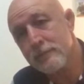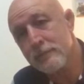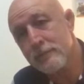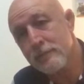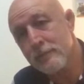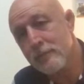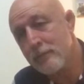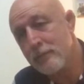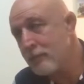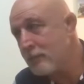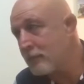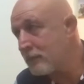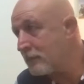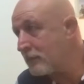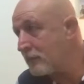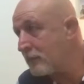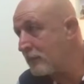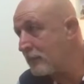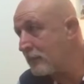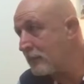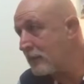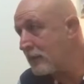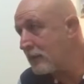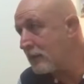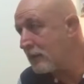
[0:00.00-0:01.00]

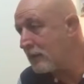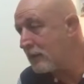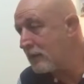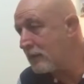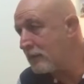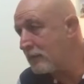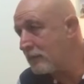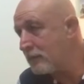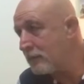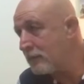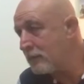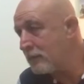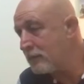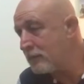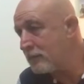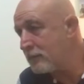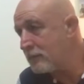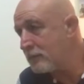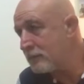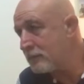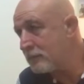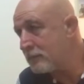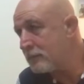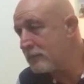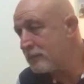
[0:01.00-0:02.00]

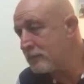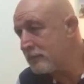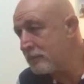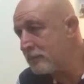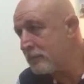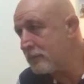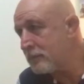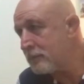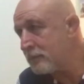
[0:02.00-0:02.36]
The person shown says nothing.